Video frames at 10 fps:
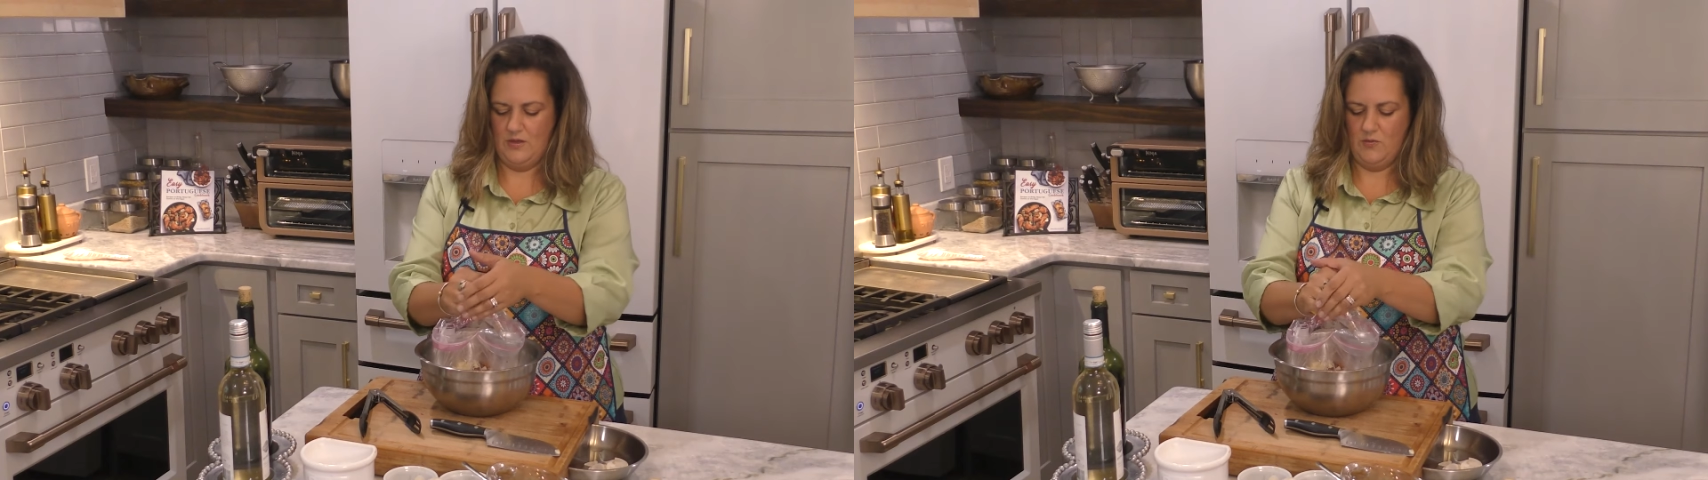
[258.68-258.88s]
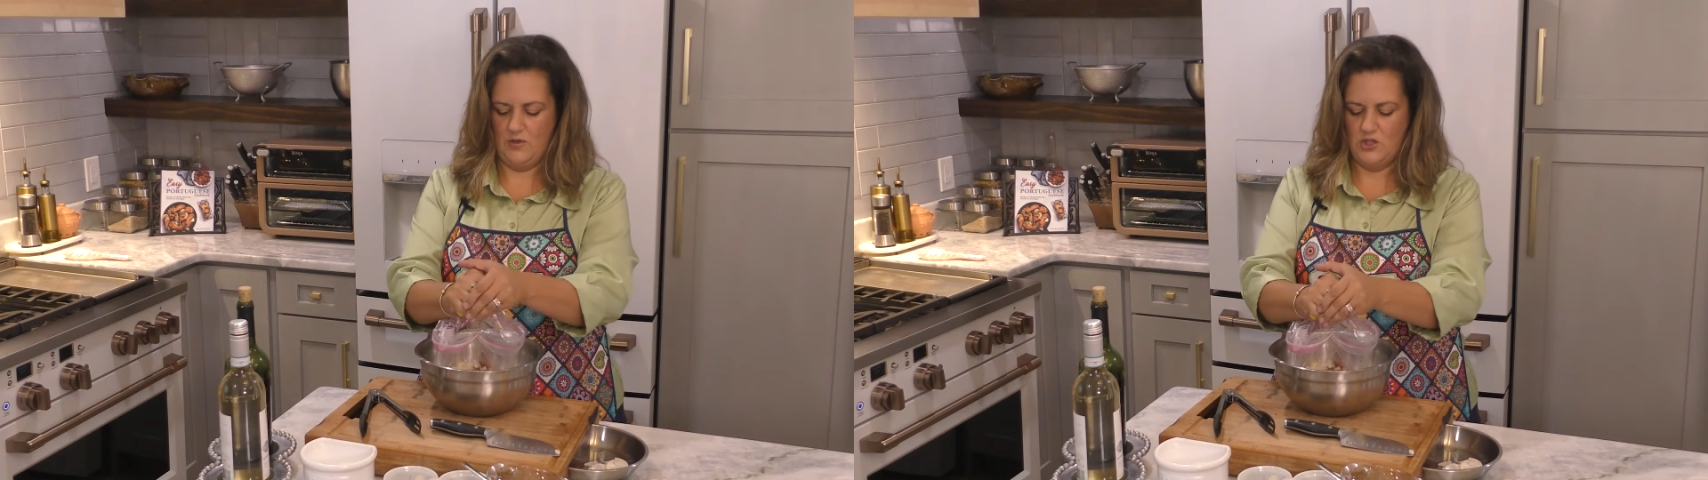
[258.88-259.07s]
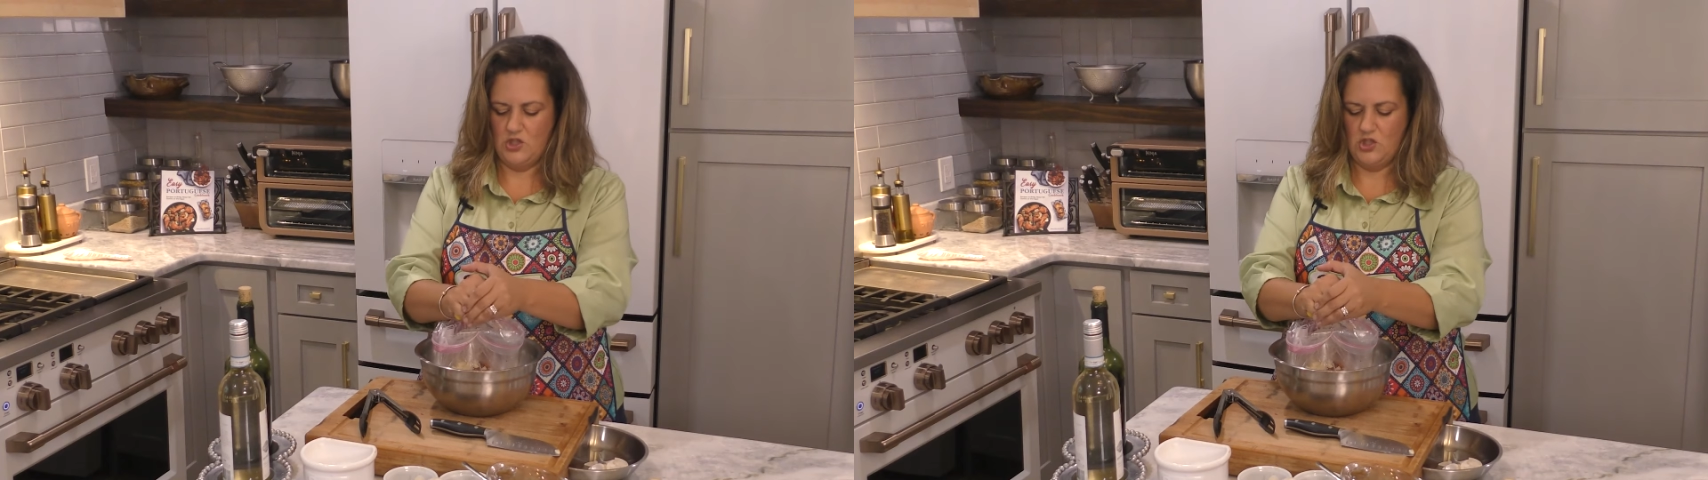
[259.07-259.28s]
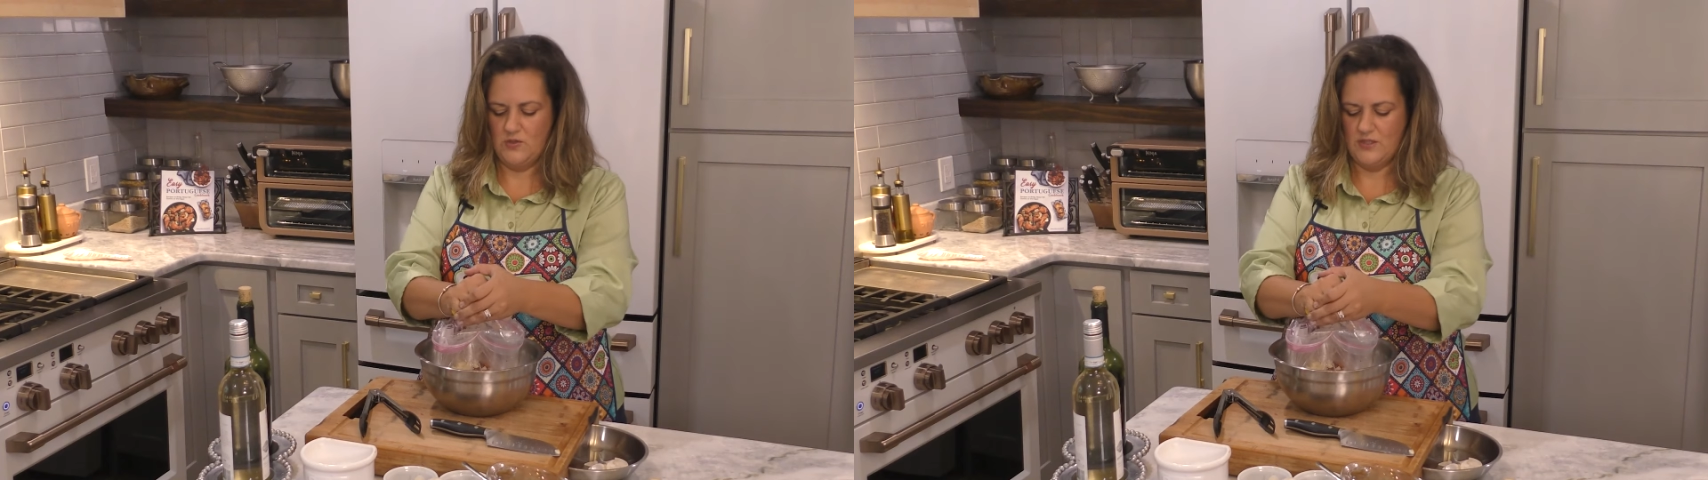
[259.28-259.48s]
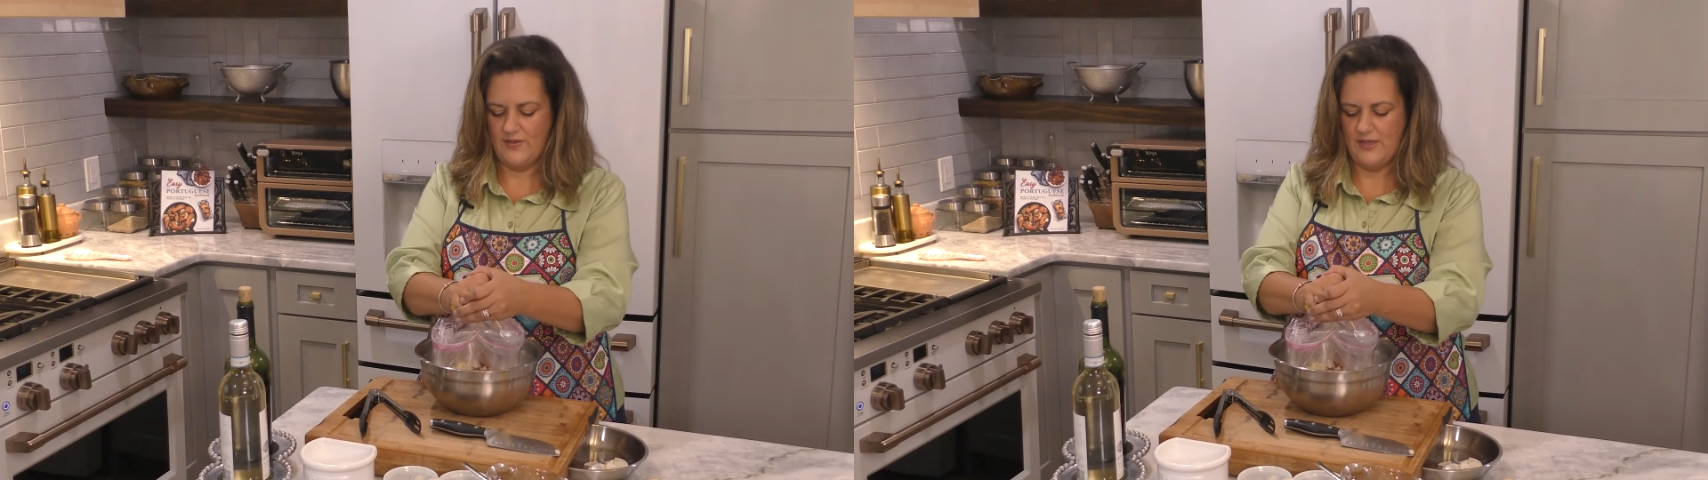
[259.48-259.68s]
You want the
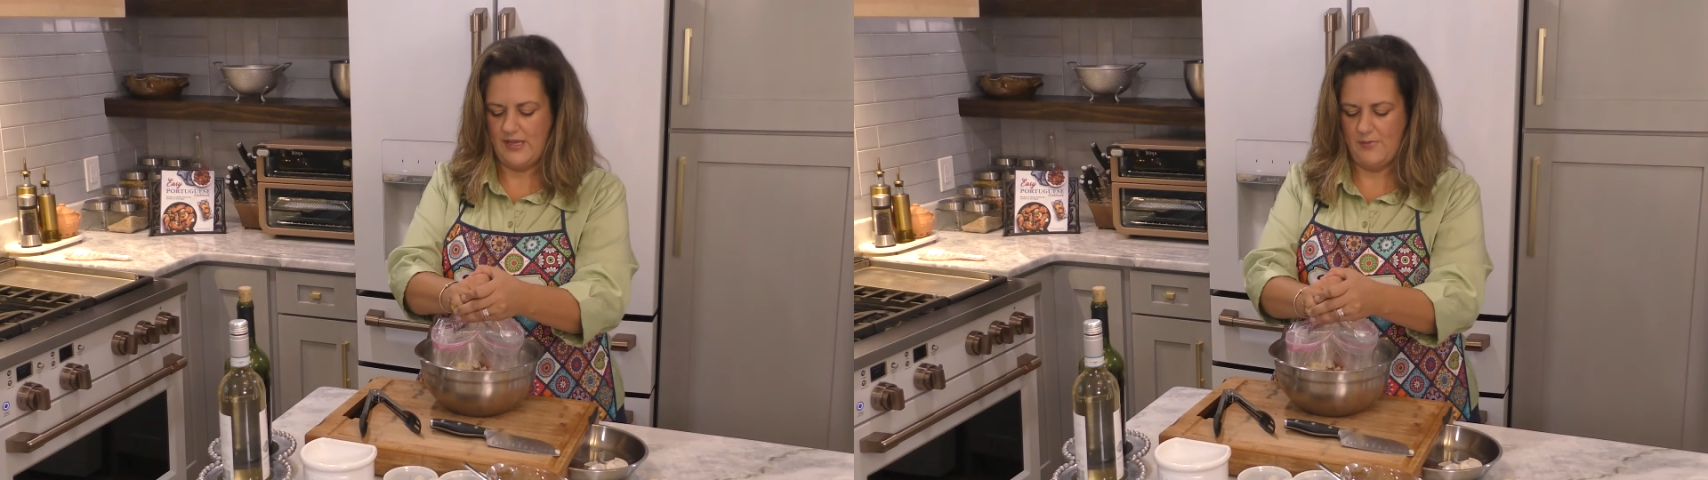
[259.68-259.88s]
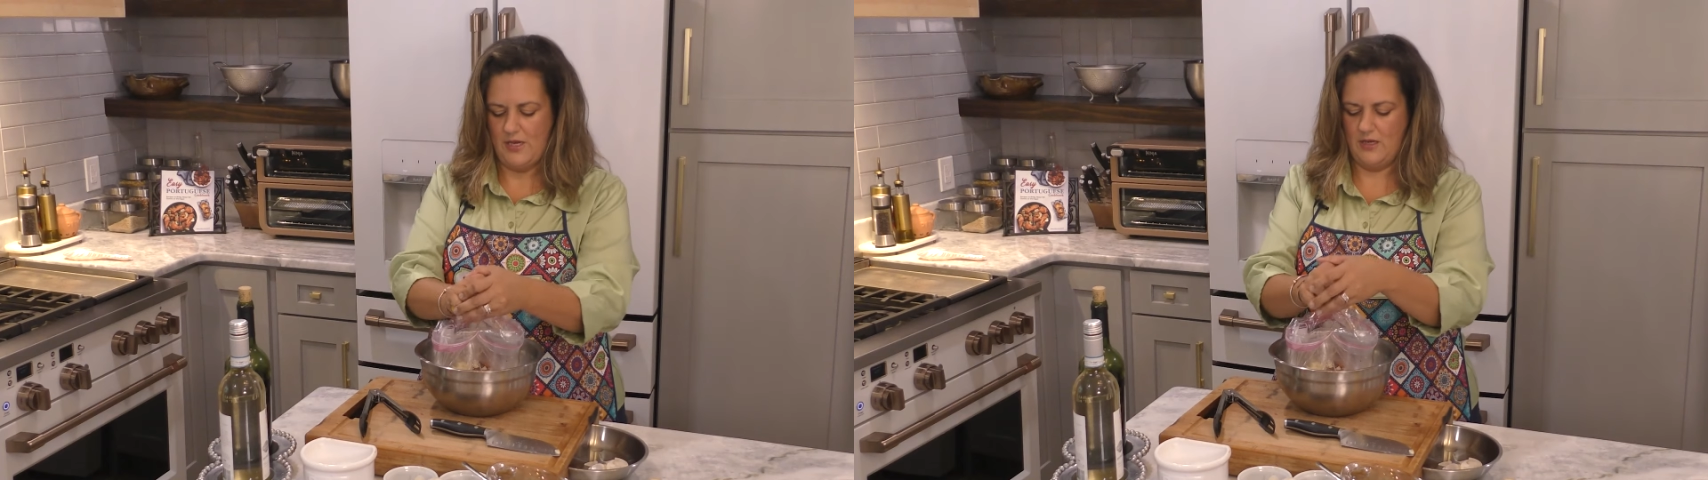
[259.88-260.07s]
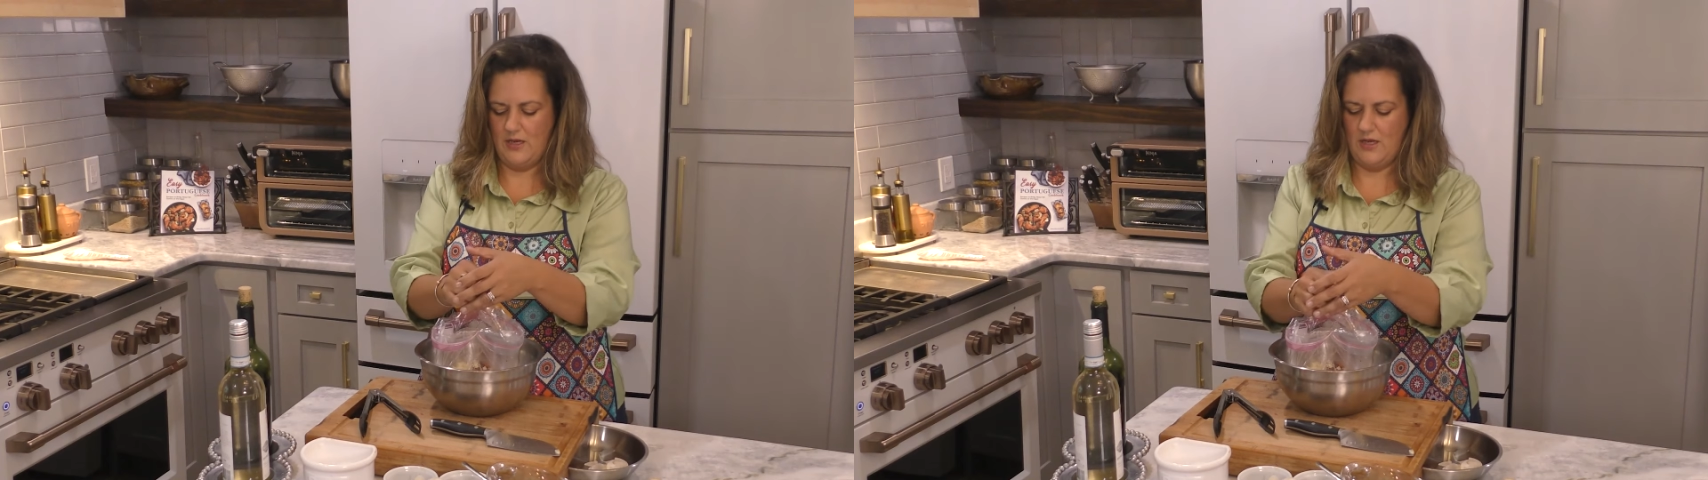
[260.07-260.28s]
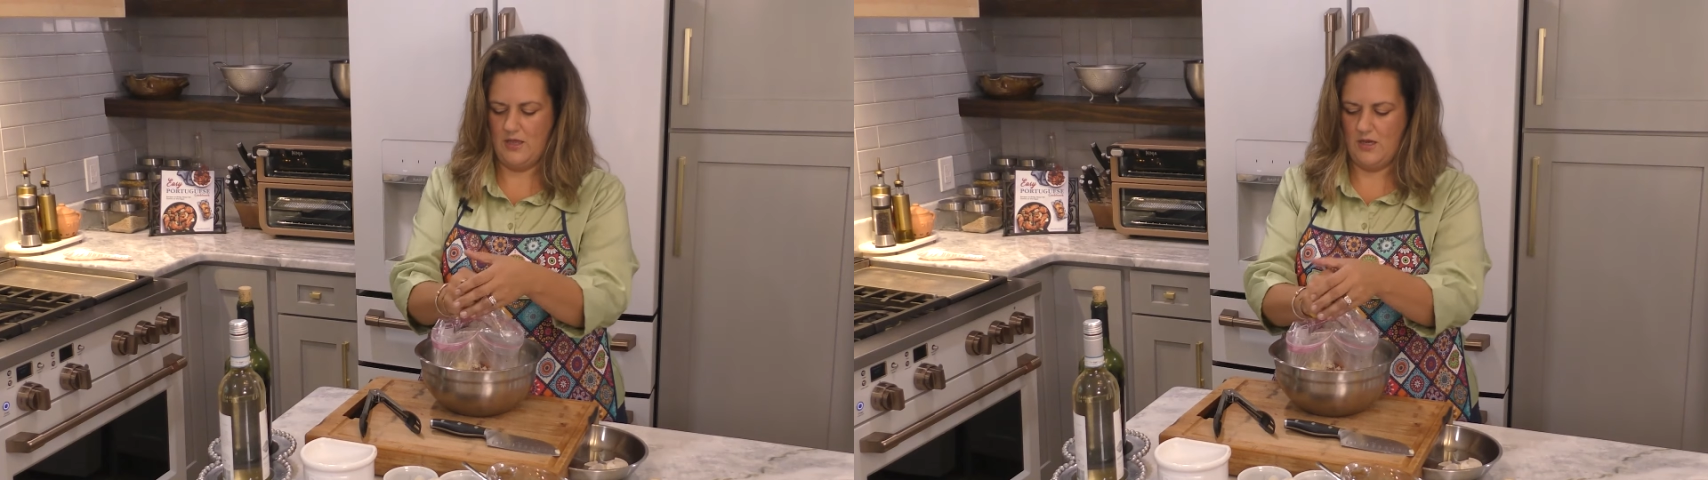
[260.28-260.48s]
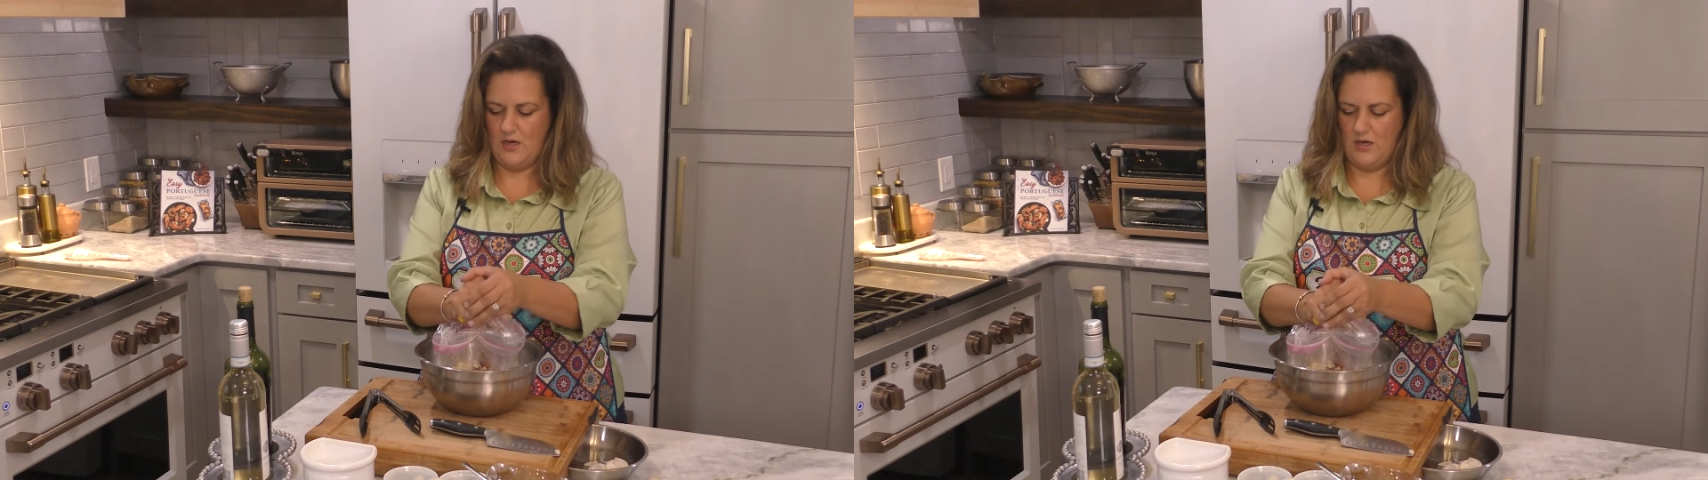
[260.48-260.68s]
juice of a lemon
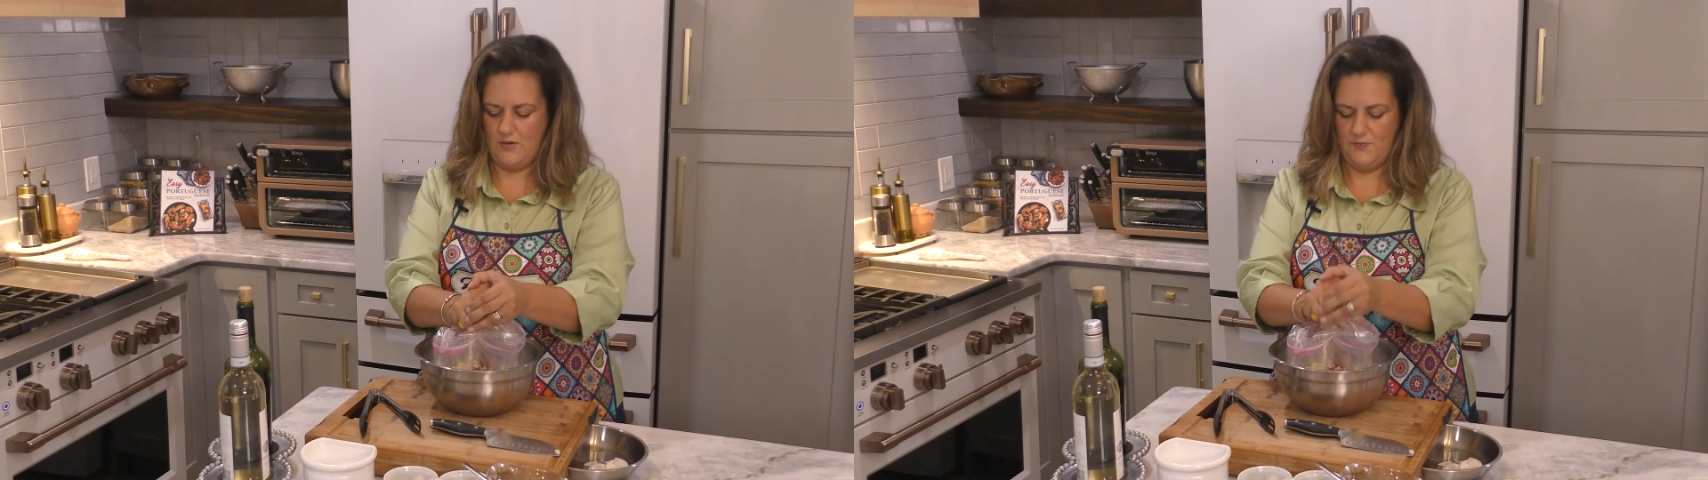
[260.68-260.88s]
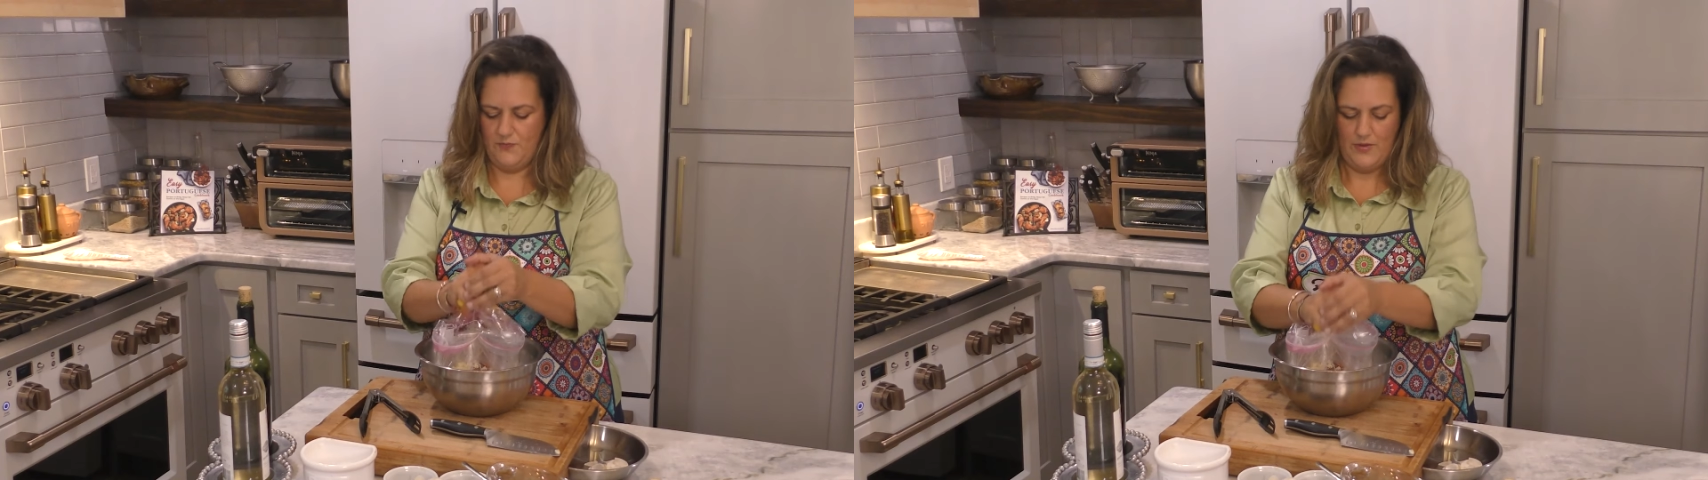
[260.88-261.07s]
in there,